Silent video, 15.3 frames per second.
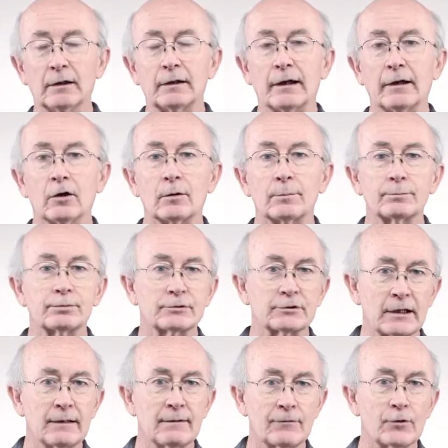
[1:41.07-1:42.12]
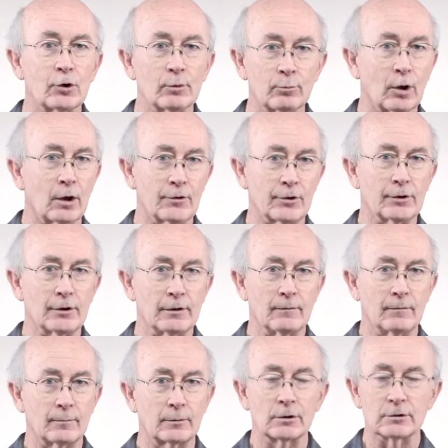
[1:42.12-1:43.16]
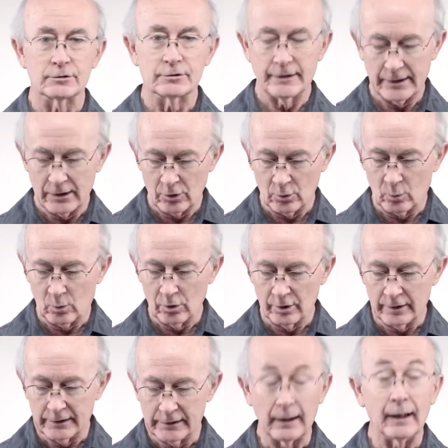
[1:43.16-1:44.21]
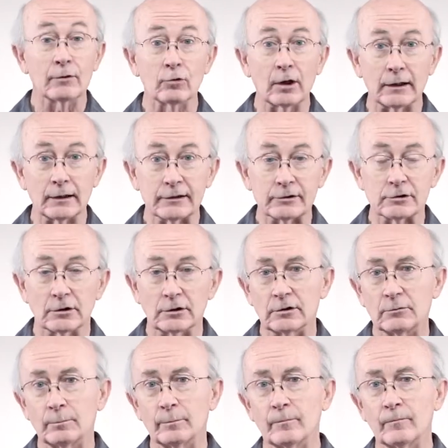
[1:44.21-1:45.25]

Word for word: to help save their brother because they are worried, and rightly so.